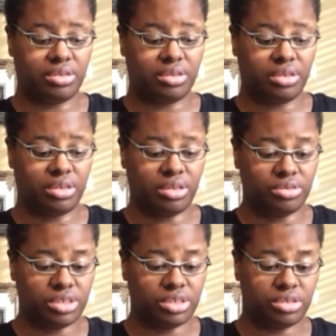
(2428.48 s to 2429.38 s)

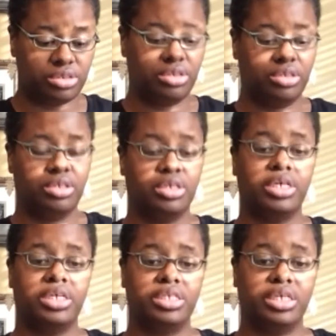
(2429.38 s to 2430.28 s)
closer
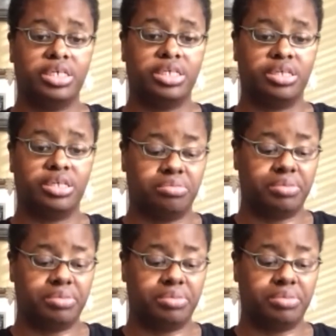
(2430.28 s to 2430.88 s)
and take another